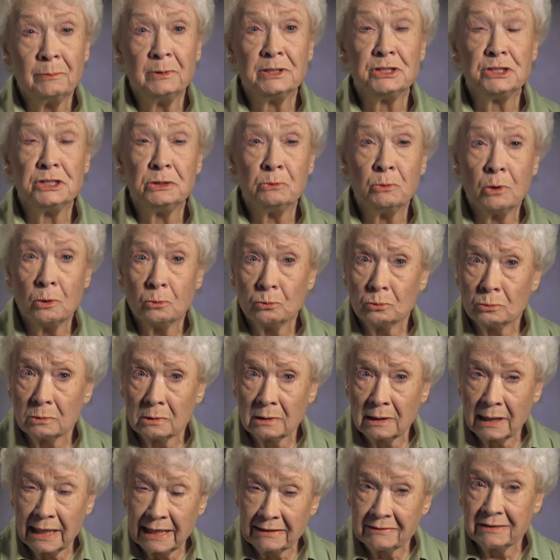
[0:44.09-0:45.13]
but she won't
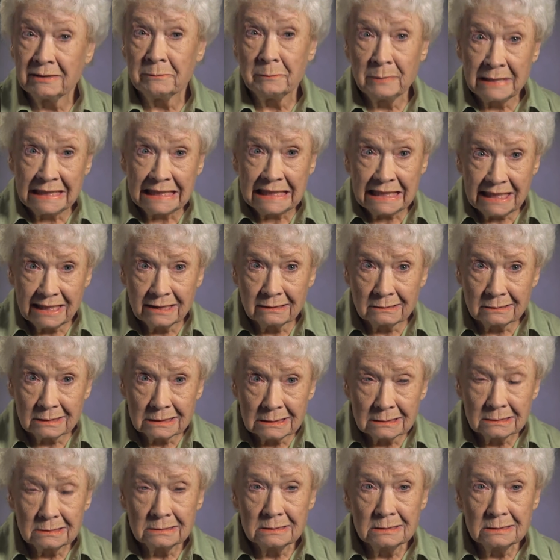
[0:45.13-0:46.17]
let them be killed.